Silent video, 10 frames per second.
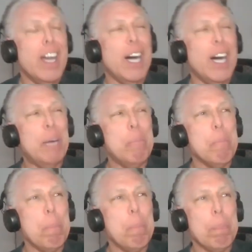Um,
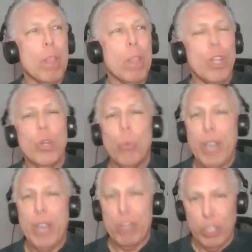
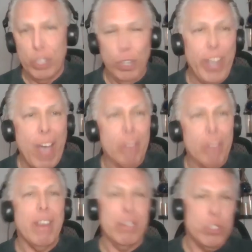we'd have to look
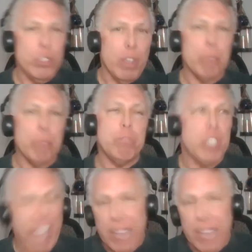out and
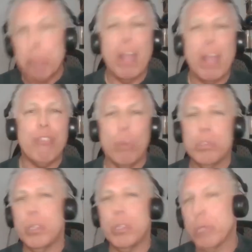scan the platform
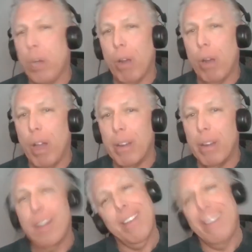to see what's going on.
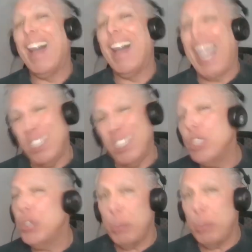I
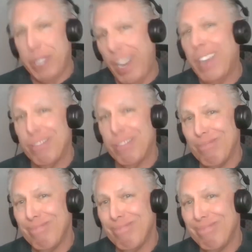still do it today.
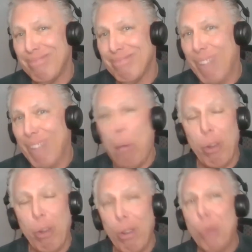I
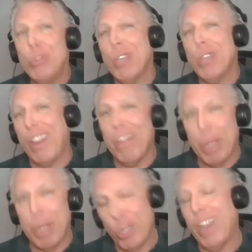want to know who's getting on
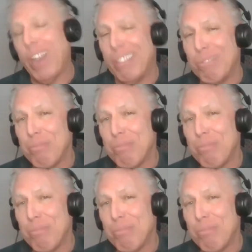my train.